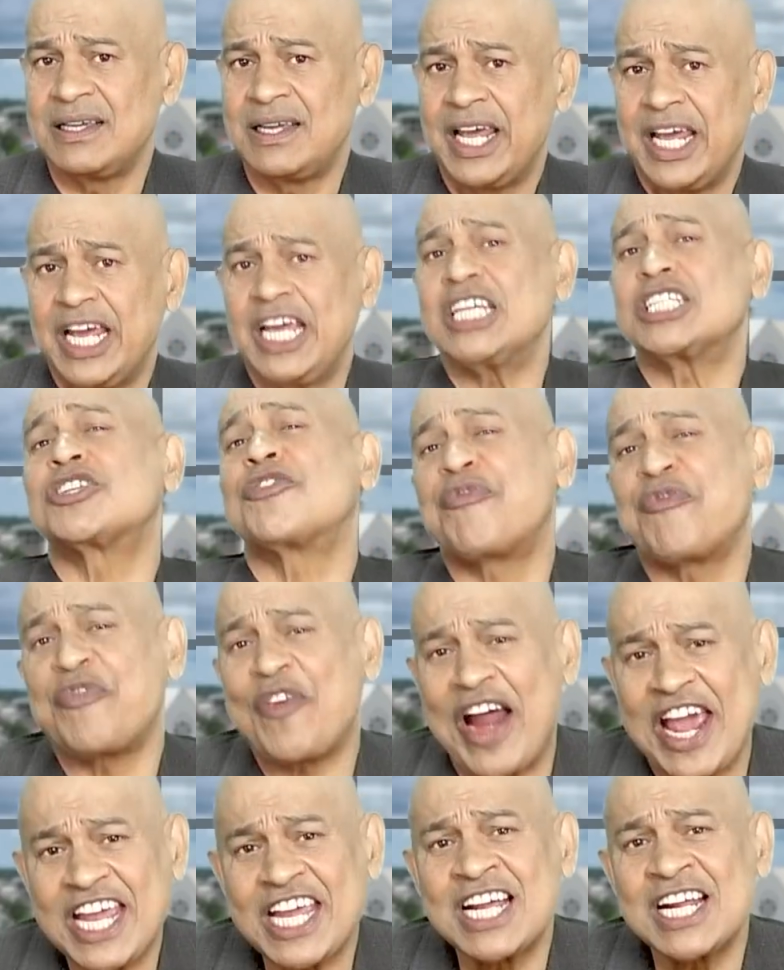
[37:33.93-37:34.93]
Is
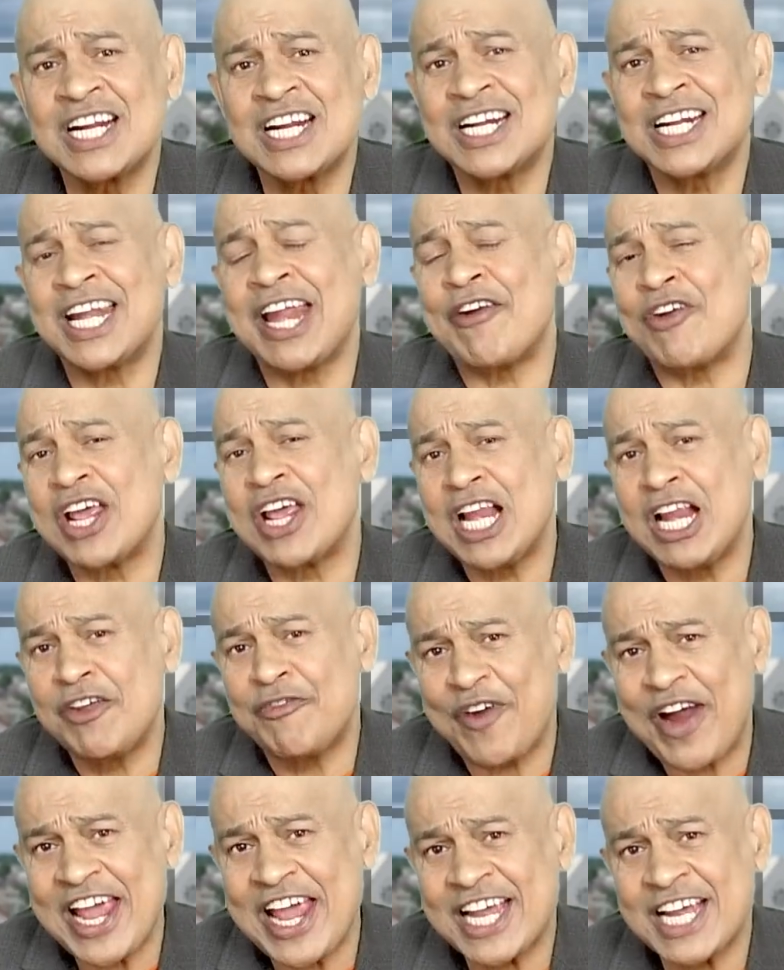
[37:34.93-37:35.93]
frightened, they're really
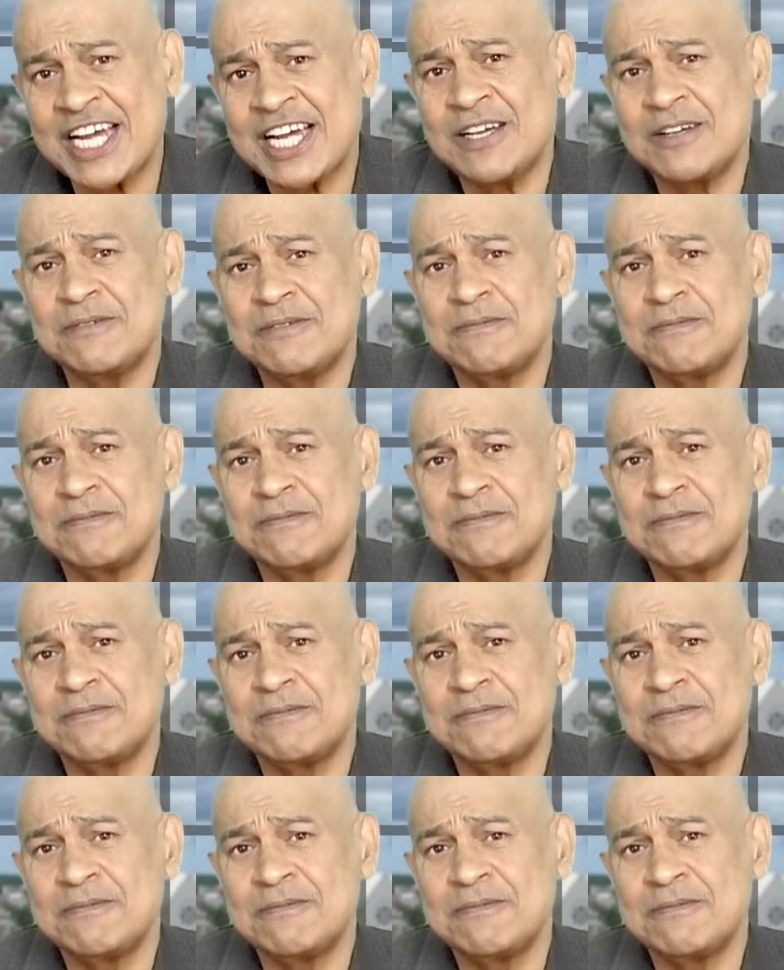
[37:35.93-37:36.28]
frightened?